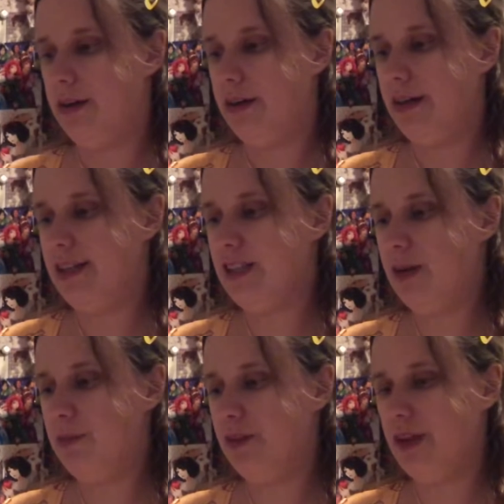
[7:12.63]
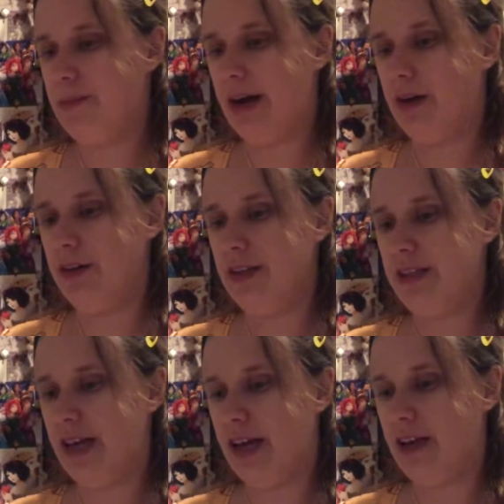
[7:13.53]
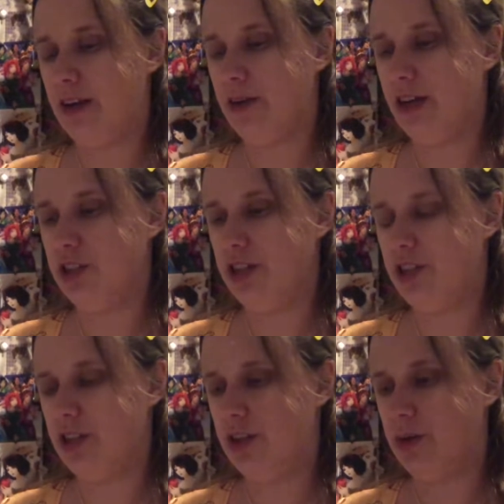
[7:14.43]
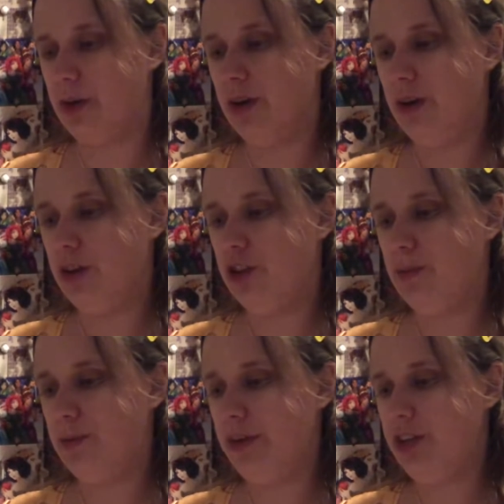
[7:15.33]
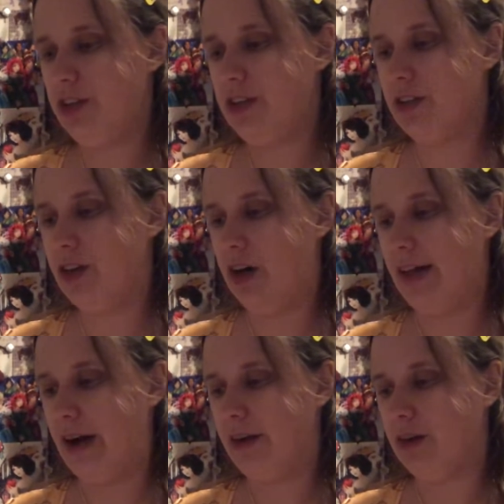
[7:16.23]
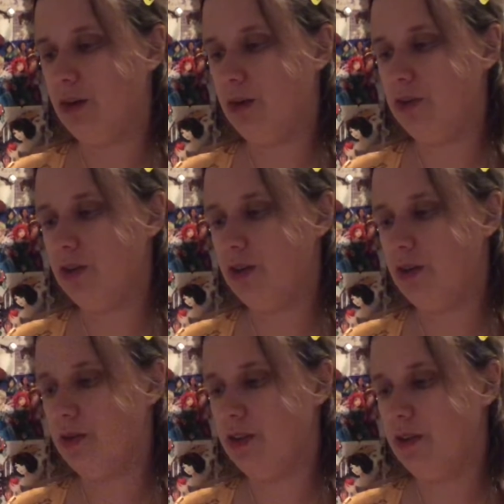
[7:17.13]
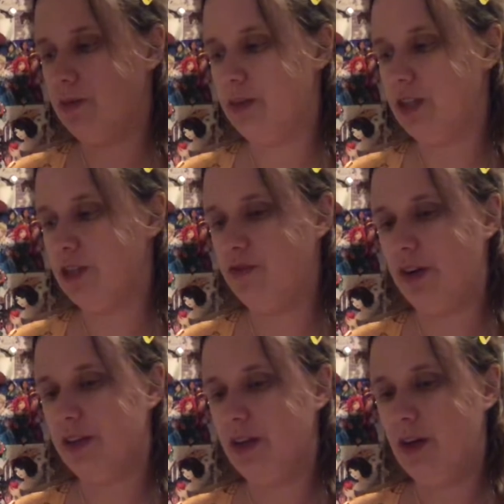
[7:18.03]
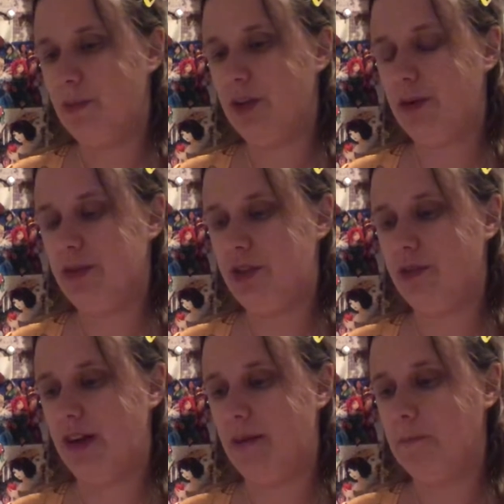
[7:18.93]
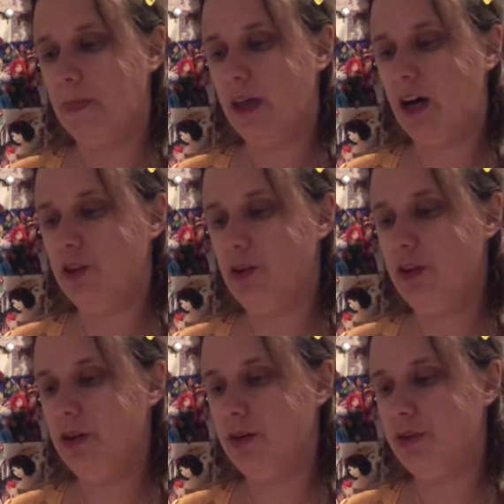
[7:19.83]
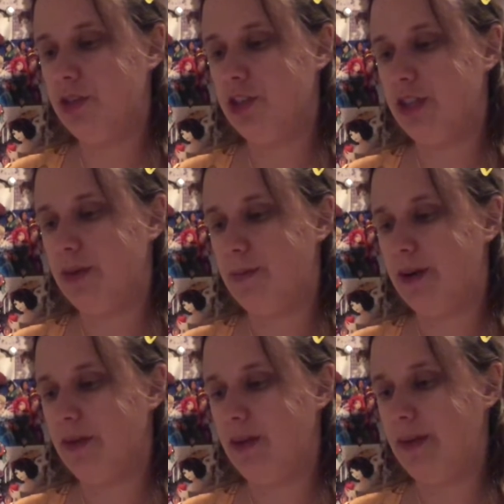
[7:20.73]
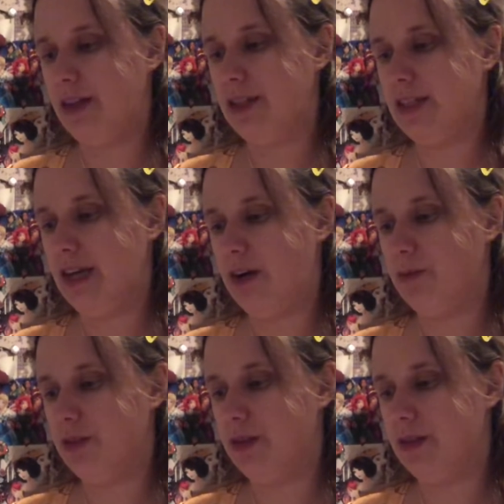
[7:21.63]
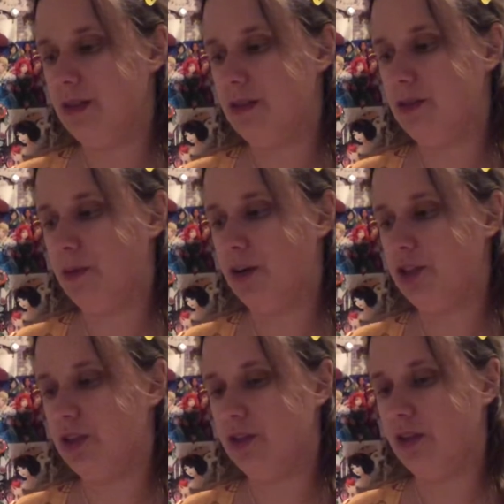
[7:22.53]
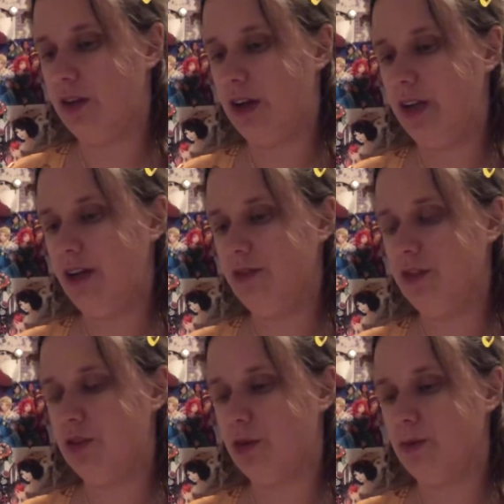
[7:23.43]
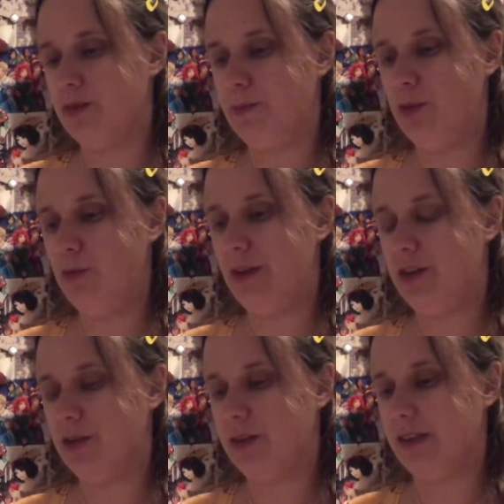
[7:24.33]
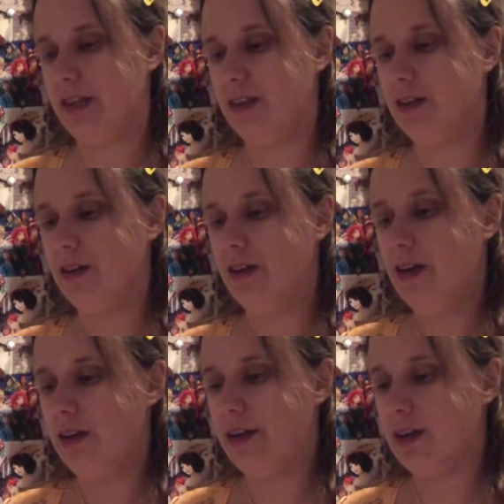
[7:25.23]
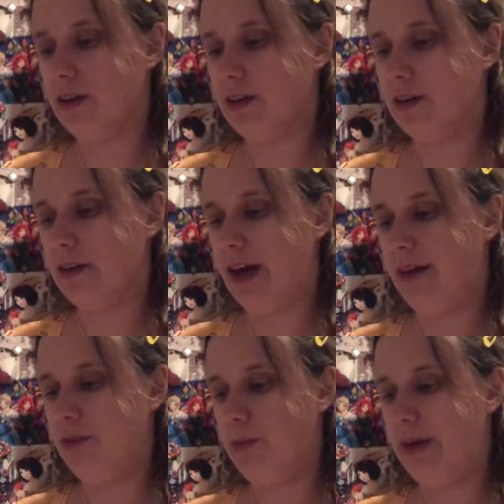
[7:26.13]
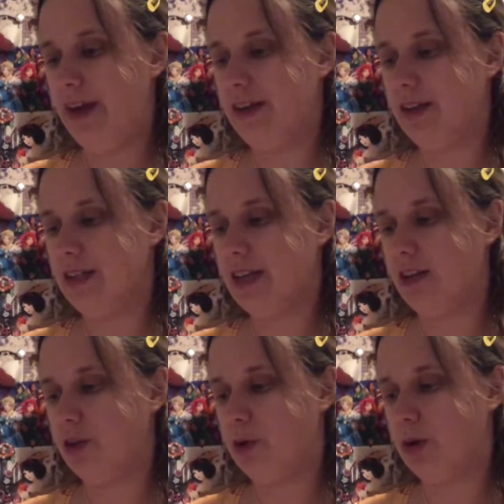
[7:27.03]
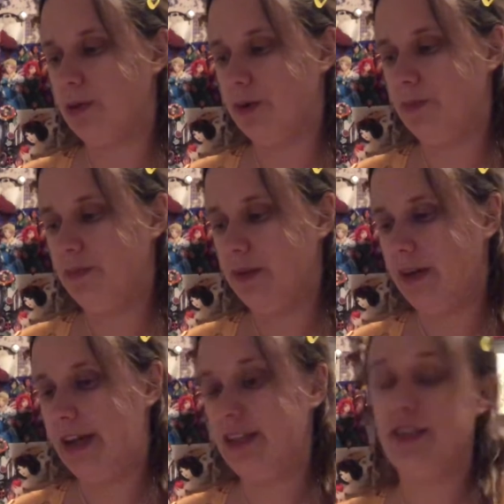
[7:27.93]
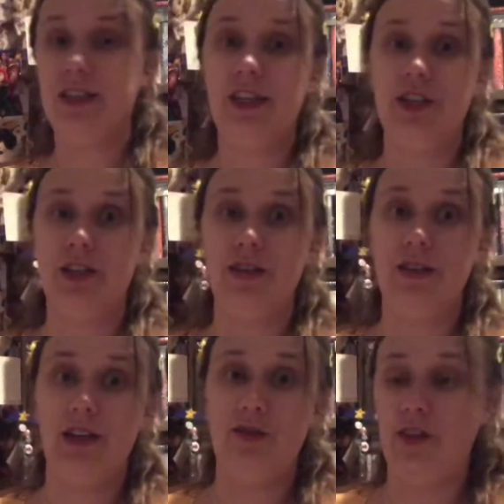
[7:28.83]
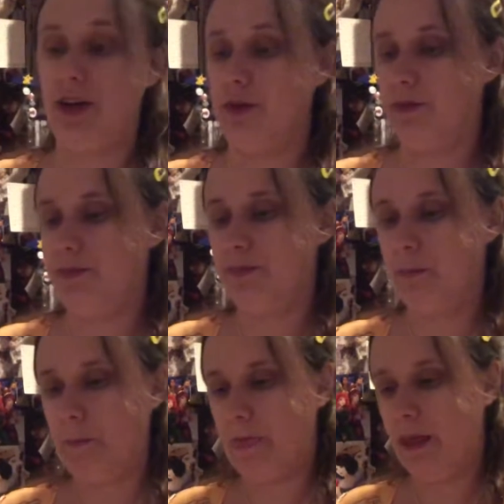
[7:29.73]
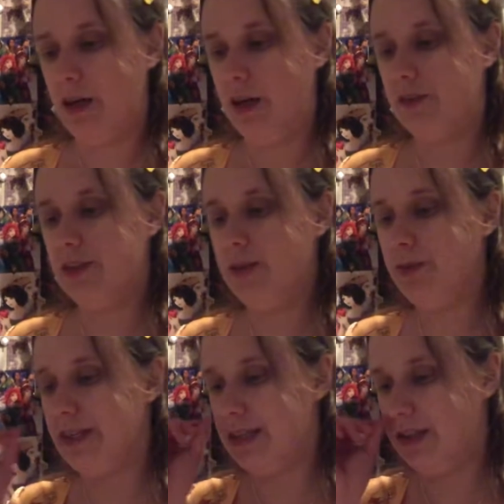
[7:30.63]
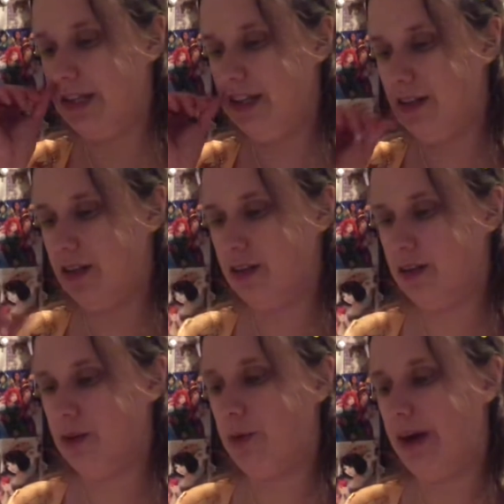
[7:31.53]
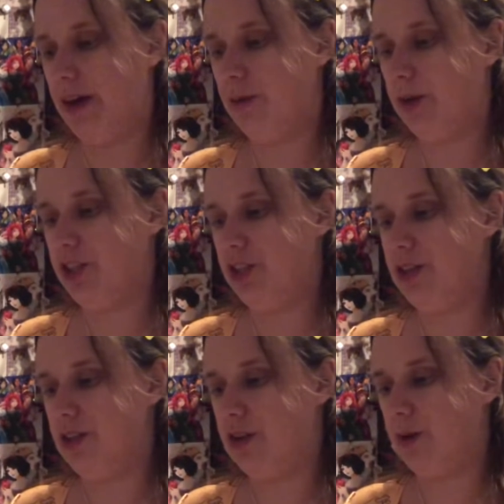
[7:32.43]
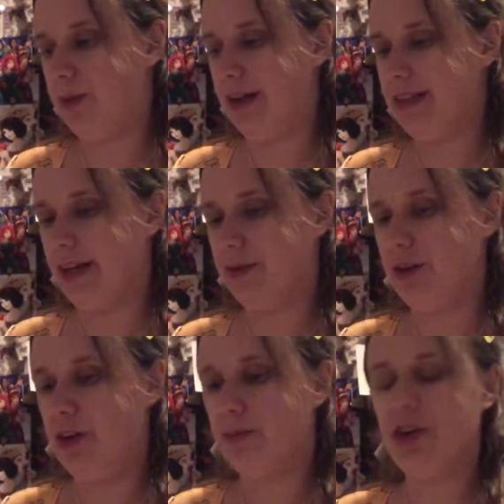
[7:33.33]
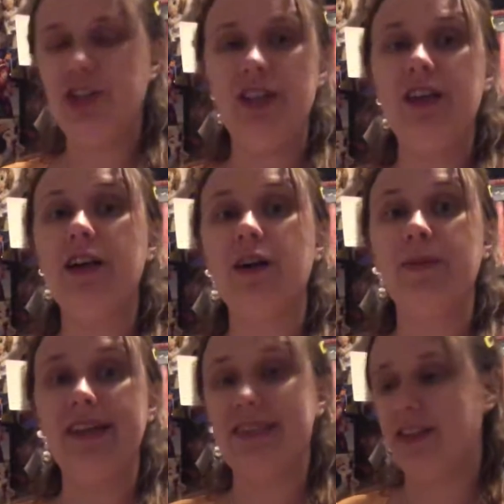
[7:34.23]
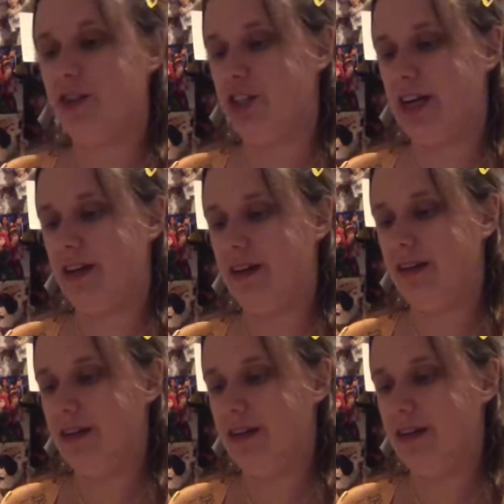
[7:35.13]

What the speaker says: He somberly bowed his head and gradually shut the door. The boy tried to call out and halt the closing with his foot, but he was too late. Although the older gent barely made a sound with his departure, the locking of the door was booming to Alina, like a gavel banged in a silent courtroom, and his decision seemed final. For some reason, Alina couldn't look away, watching the snow rain down, brushing the young man's leather jacket.